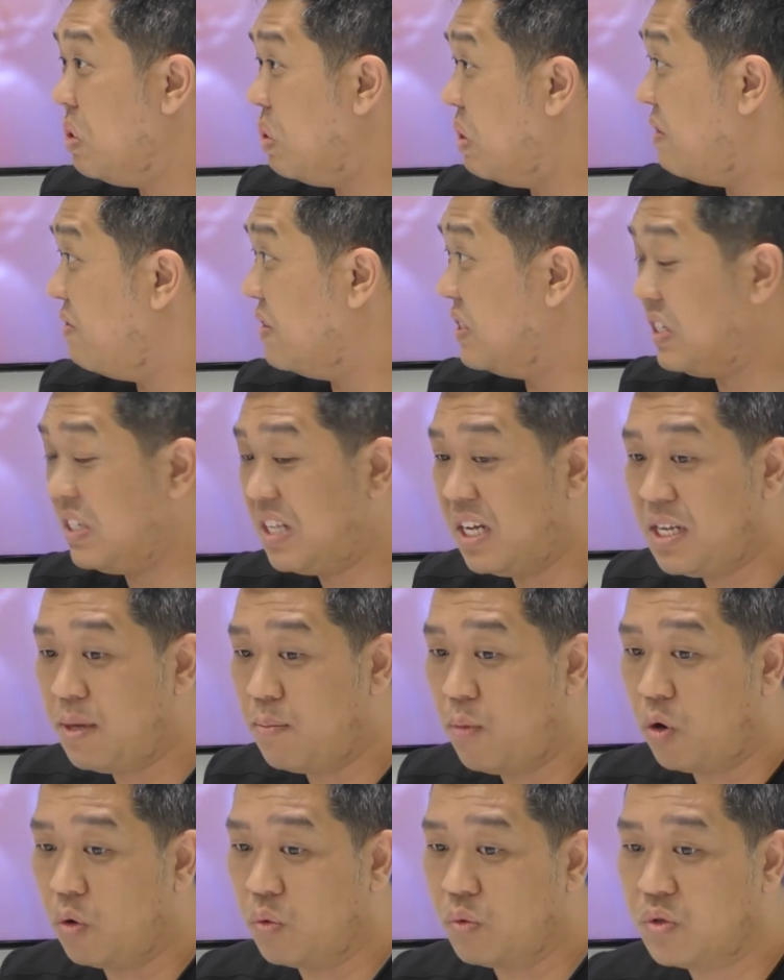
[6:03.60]
even study
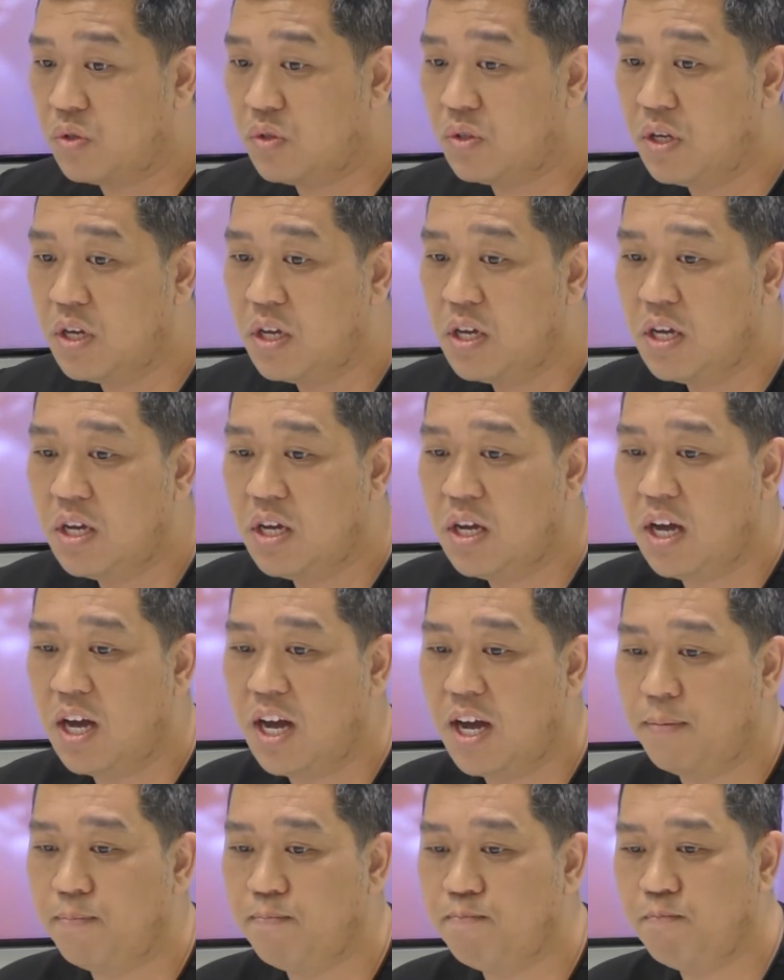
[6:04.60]
models.
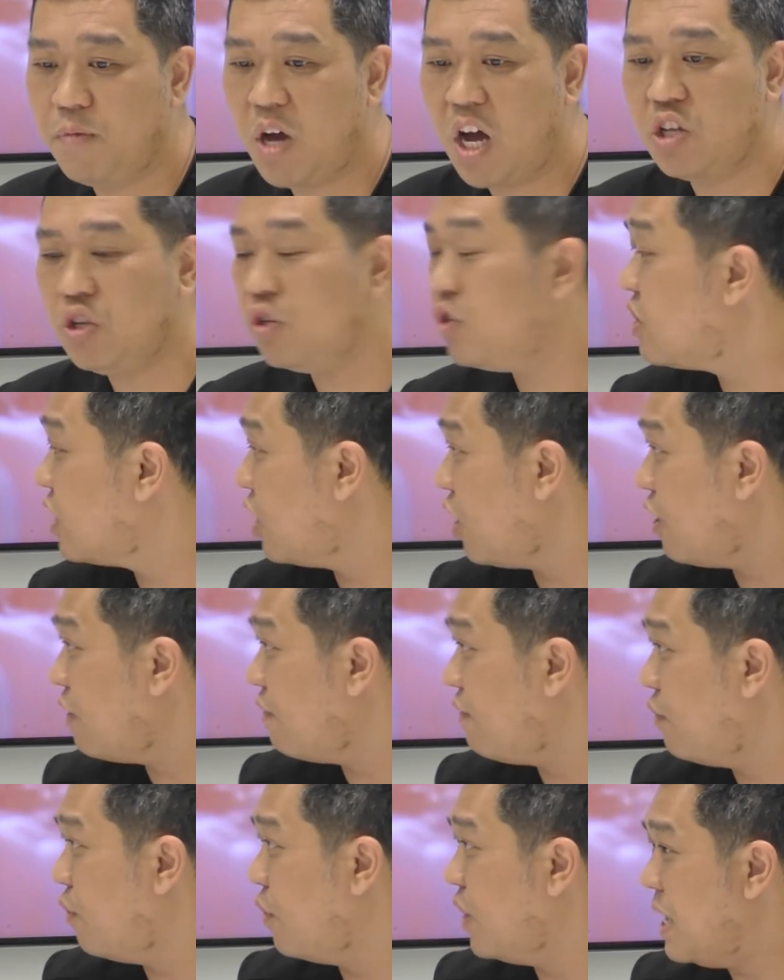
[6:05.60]
I use a
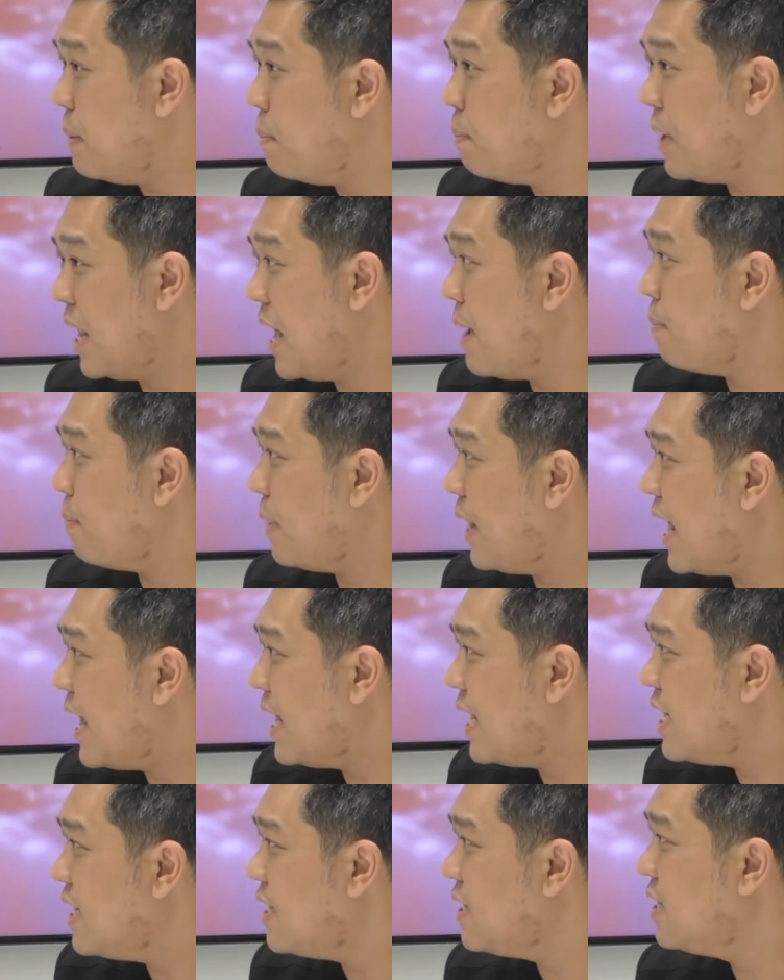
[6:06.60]
lot for implant
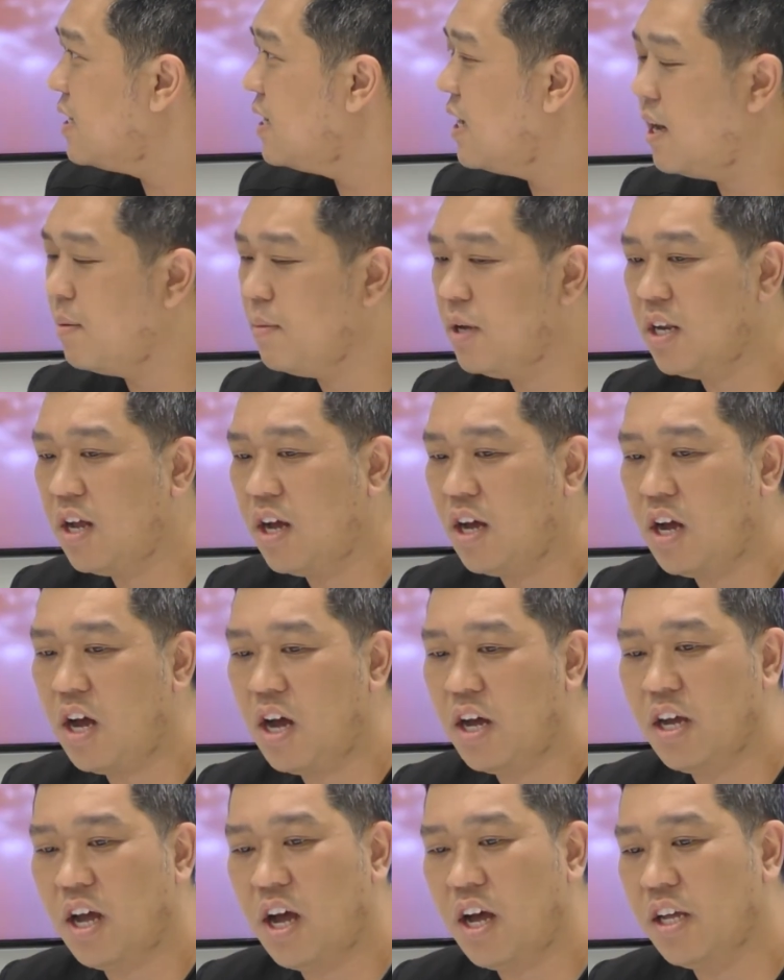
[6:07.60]
planning. I mean,
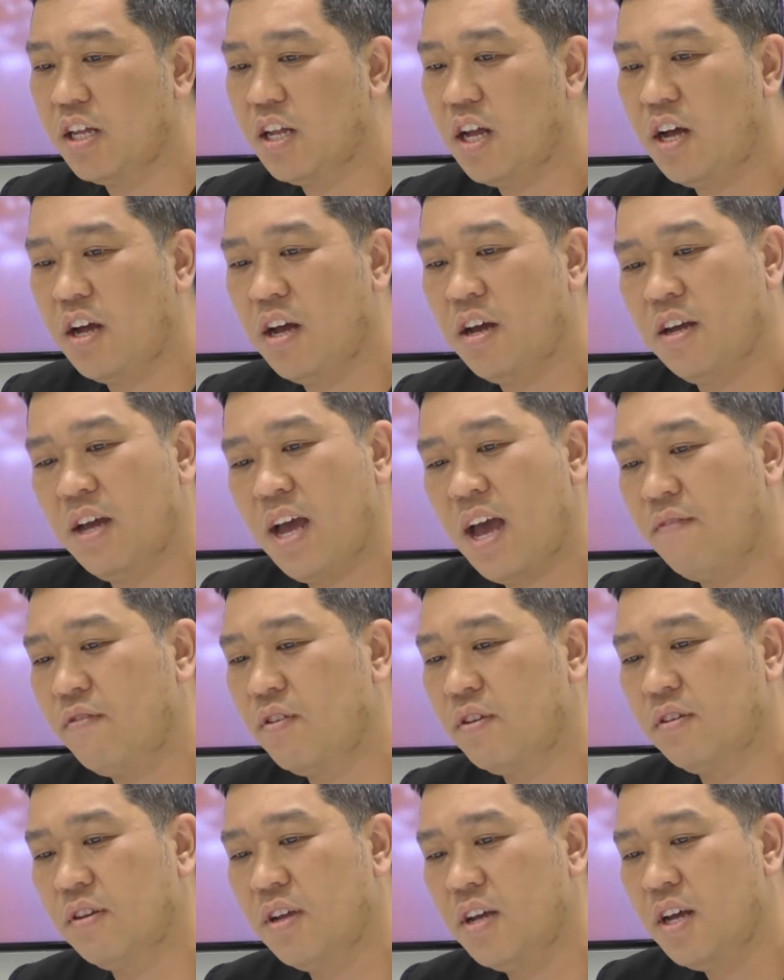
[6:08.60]
I
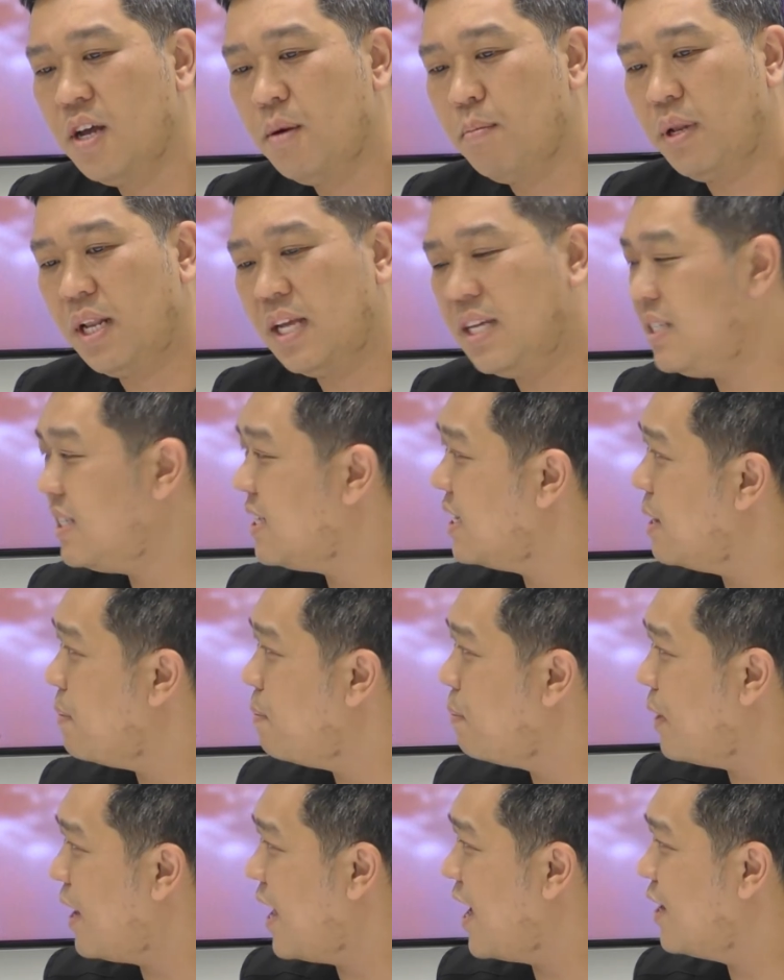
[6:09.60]
haven't placed an
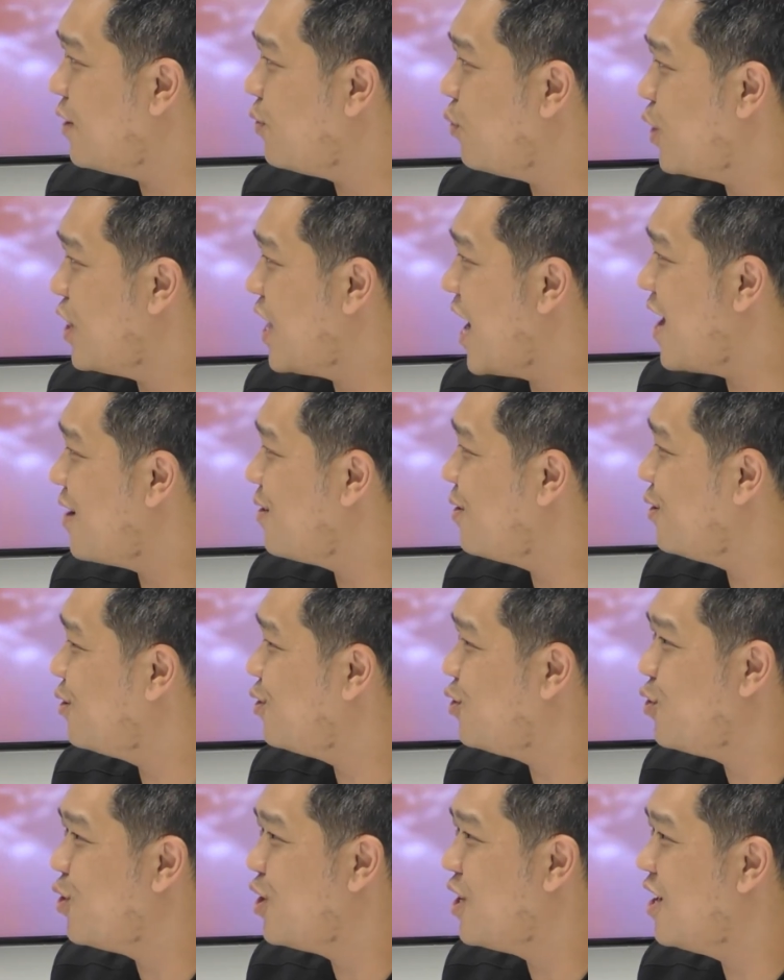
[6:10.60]
implant without
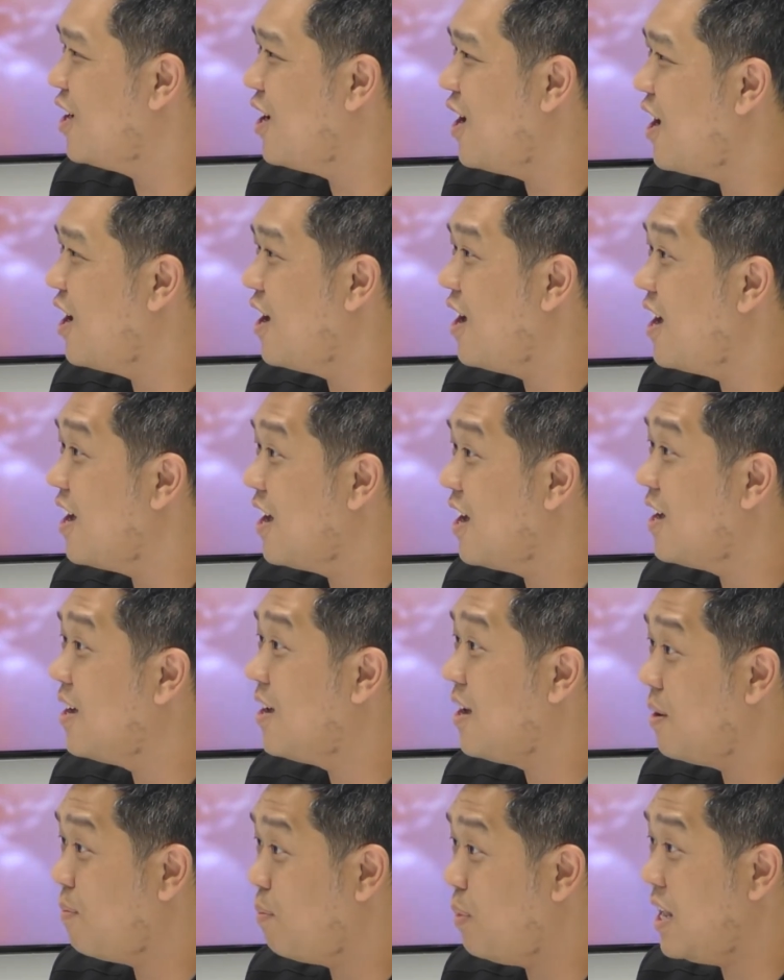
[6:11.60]
doing
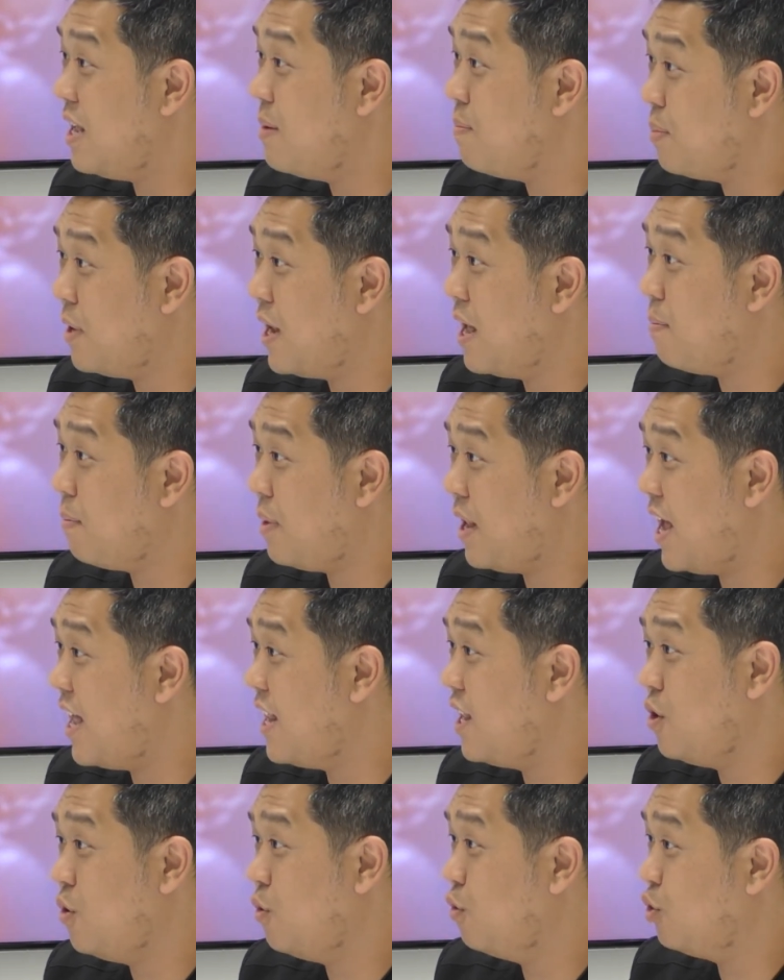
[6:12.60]
a implant
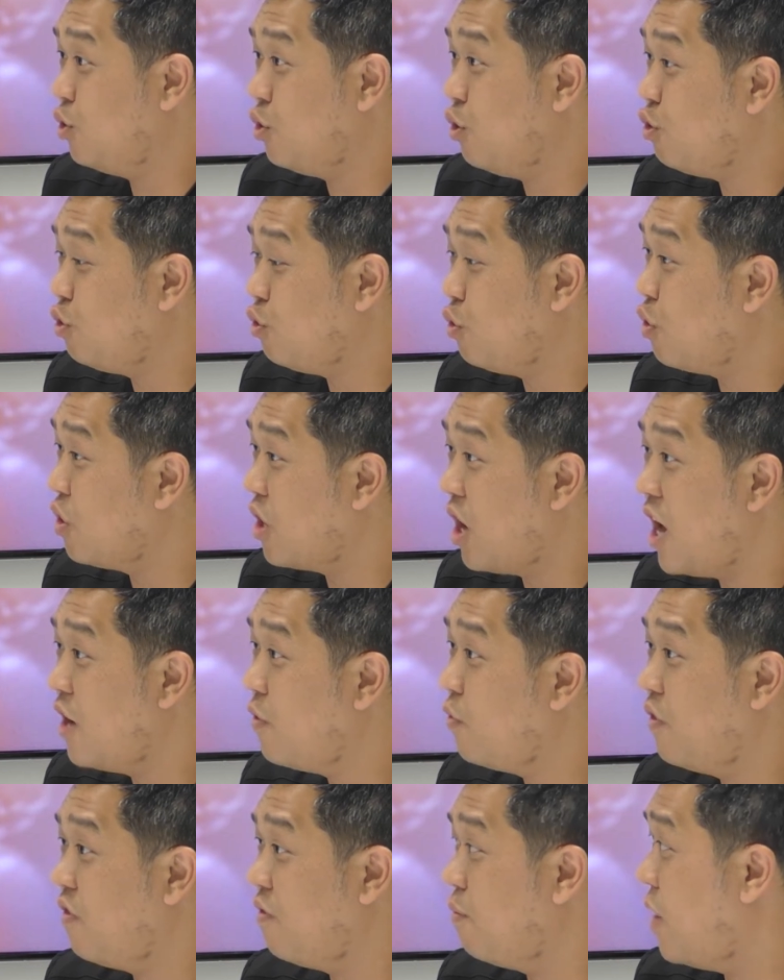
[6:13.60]
planning or surgical
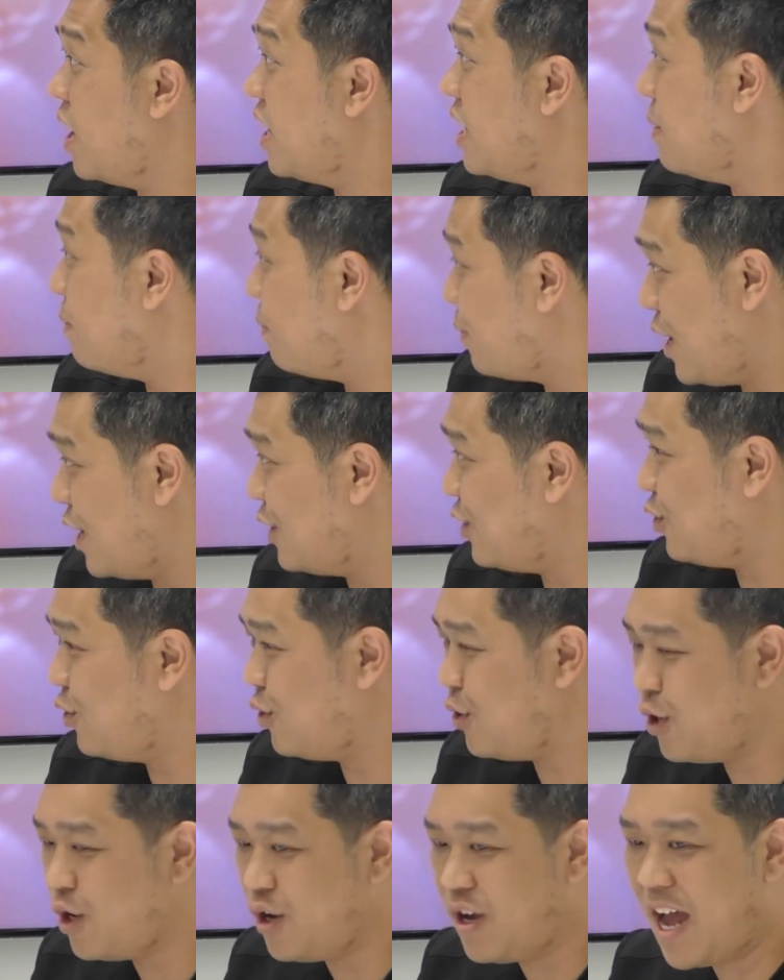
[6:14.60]
guide with my Implant
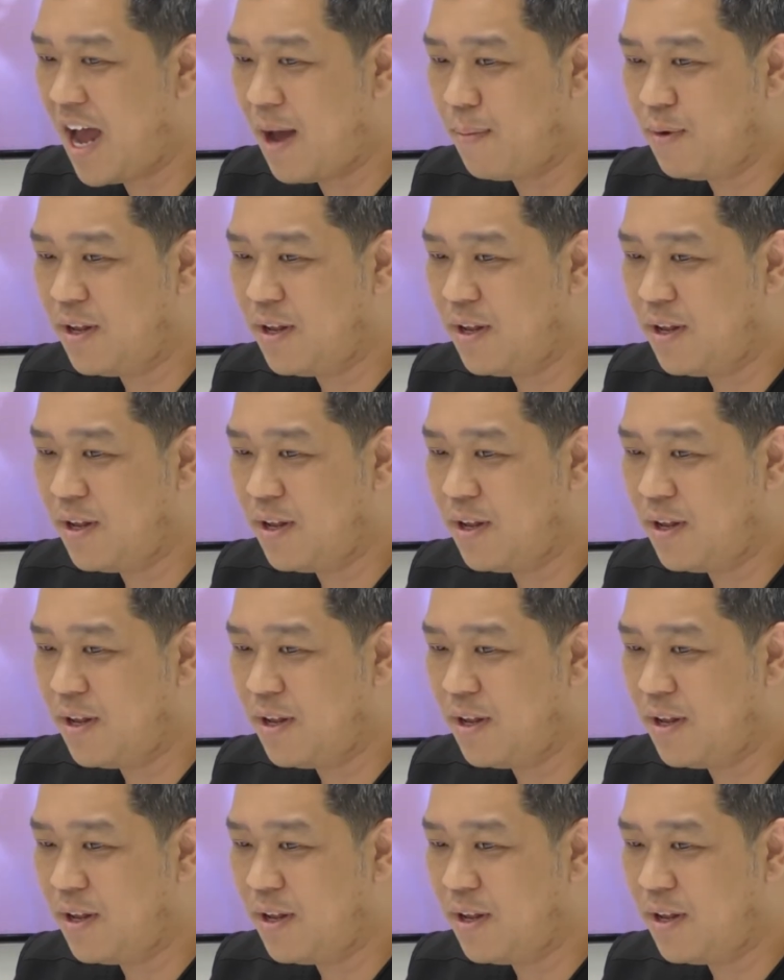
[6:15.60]
Studio app.